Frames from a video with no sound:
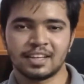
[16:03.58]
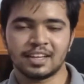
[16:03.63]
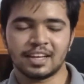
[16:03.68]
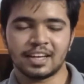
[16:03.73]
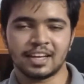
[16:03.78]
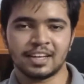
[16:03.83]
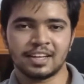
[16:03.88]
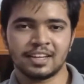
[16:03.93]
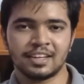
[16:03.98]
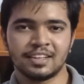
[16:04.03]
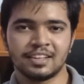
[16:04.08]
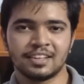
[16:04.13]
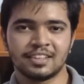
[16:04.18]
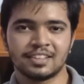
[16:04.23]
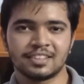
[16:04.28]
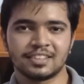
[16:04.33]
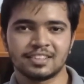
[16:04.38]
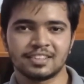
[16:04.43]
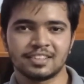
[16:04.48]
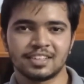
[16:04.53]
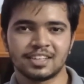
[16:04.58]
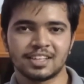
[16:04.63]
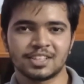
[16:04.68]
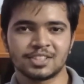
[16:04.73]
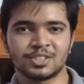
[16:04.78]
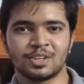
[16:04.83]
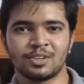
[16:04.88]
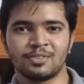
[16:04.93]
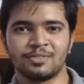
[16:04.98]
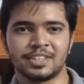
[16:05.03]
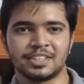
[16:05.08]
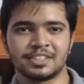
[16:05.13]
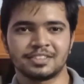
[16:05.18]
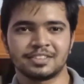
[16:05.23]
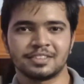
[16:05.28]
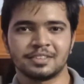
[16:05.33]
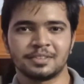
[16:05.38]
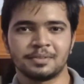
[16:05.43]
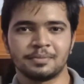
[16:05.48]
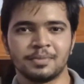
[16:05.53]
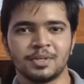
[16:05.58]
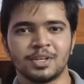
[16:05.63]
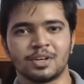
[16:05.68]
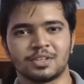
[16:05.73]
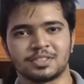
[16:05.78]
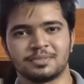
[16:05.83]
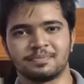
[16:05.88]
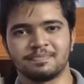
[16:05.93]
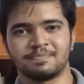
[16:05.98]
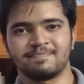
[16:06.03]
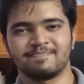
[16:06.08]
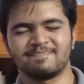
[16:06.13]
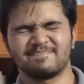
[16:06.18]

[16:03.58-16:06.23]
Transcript: And as always, be awesome.